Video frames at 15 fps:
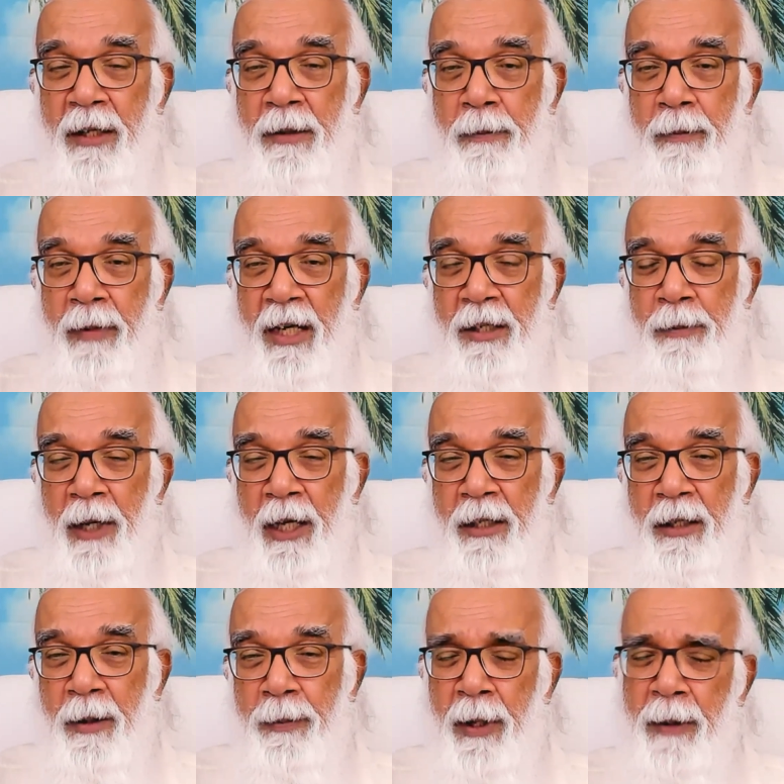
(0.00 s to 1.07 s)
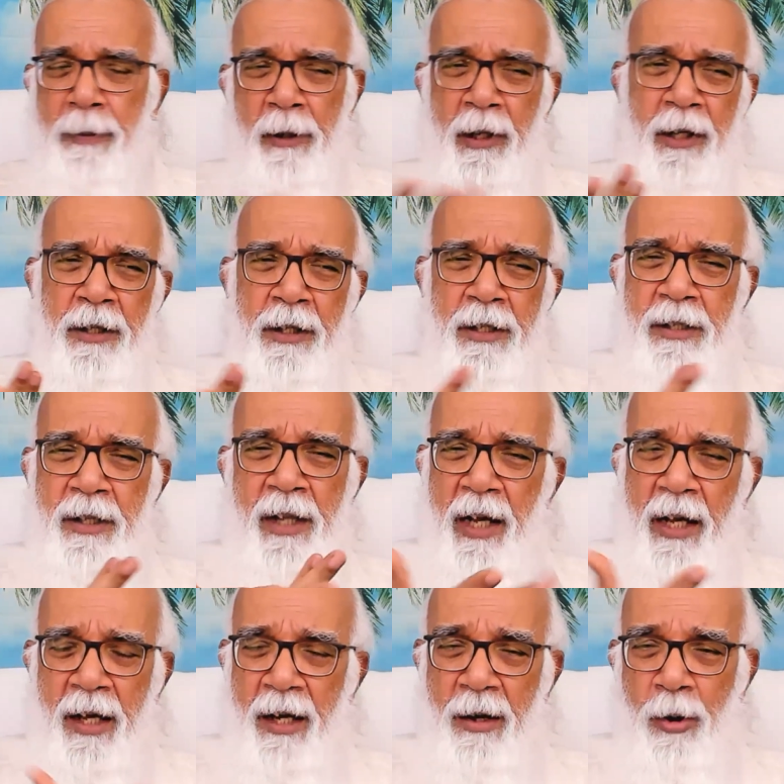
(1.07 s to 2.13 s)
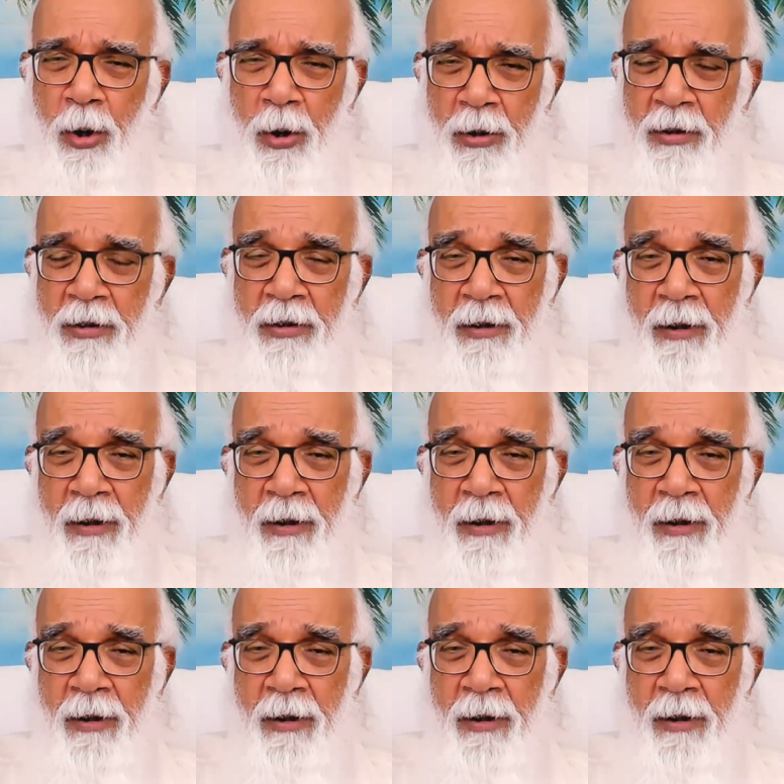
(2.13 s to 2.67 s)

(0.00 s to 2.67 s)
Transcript: met by their people. It is there, look.